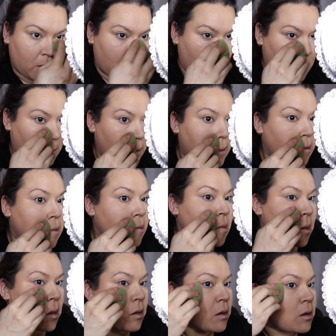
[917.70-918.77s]
Okay.
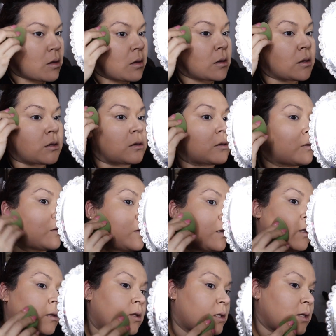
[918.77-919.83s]

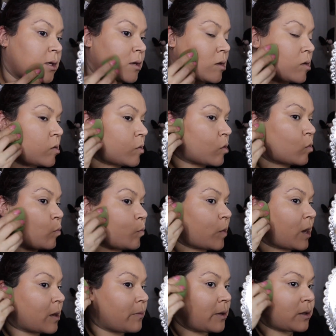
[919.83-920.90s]
It did
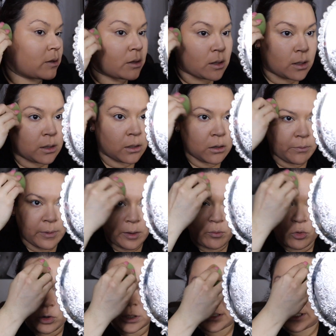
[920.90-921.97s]
make me look a little bit
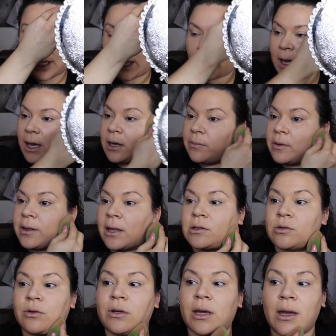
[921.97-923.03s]
more tan, but
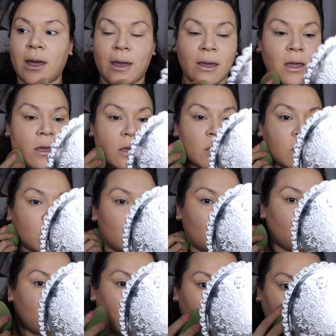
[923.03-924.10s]
that's okay.
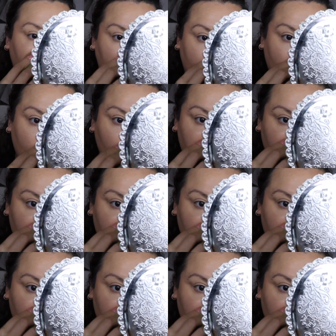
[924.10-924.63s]
You are able